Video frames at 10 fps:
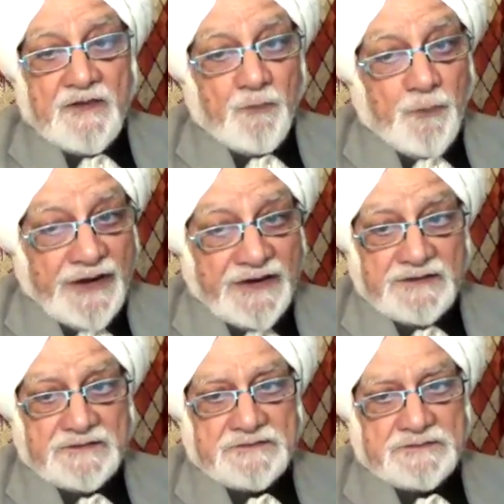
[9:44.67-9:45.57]

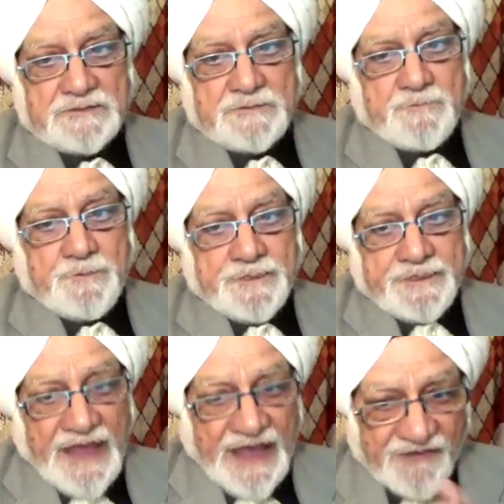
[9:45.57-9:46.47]
When
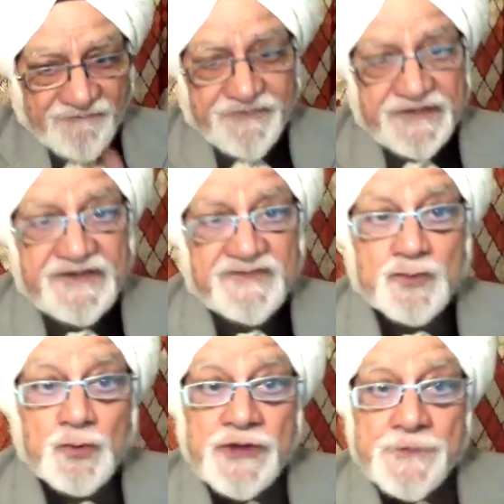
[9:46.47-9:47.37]
the effort is
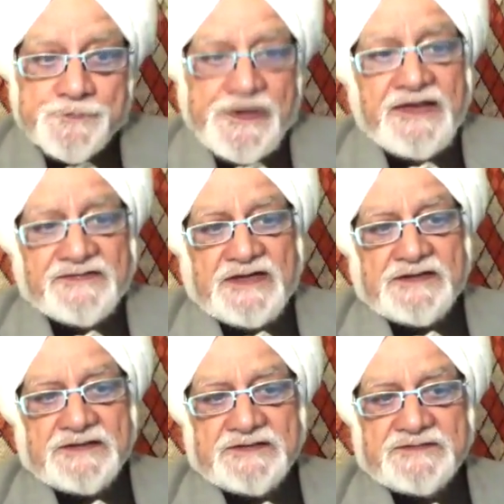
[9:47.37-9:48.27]
to replace
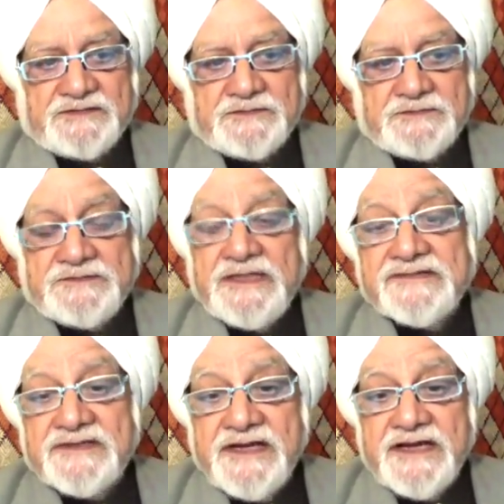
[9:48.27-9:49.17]
others,
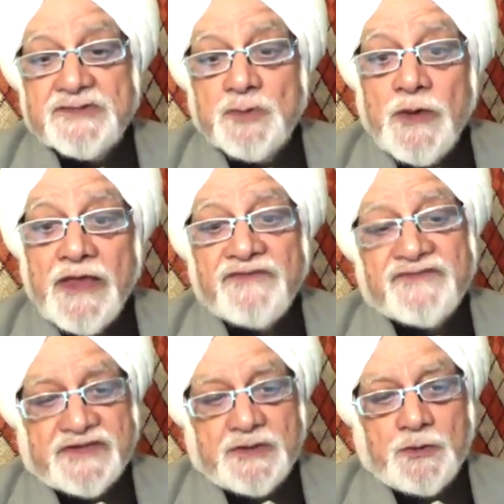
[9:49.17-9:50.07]
this leads to
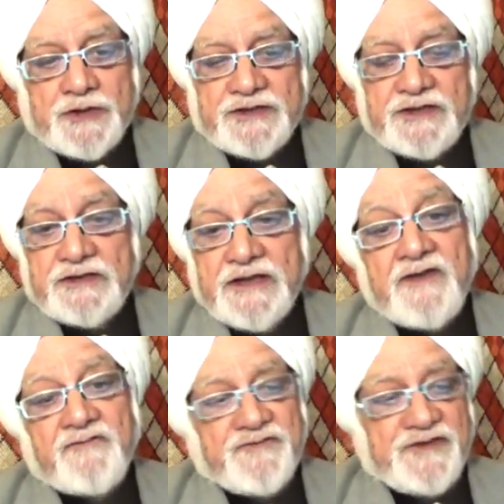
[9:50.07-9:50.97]
insecurity
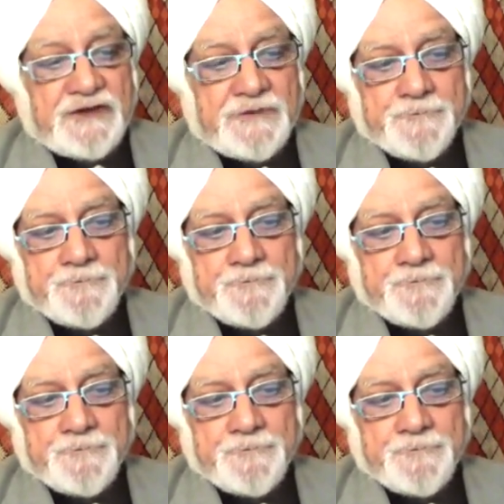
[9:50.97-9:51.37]
and fear.